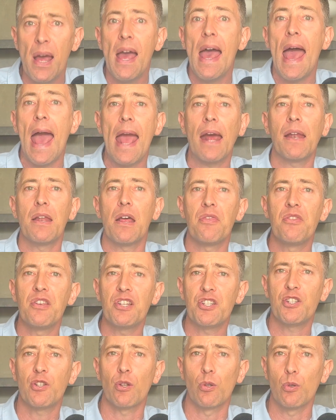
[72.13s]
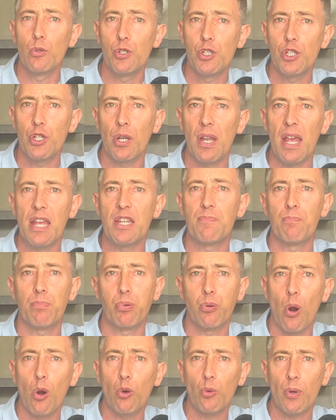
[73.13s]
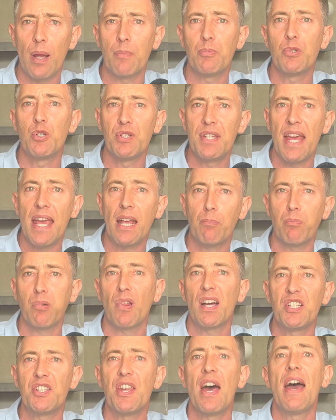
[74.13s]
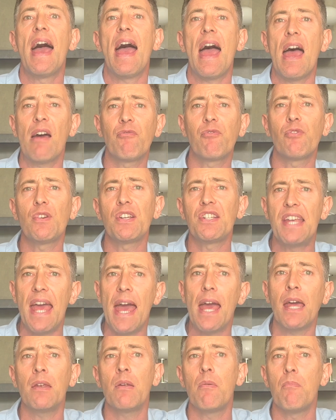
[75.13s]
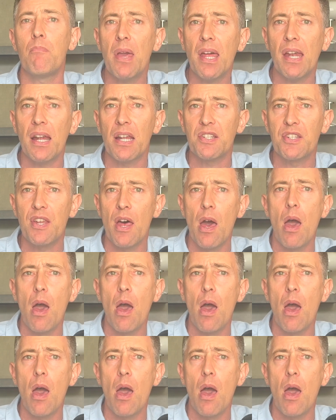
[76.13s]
And this solution is programmed to take place every 10 minutes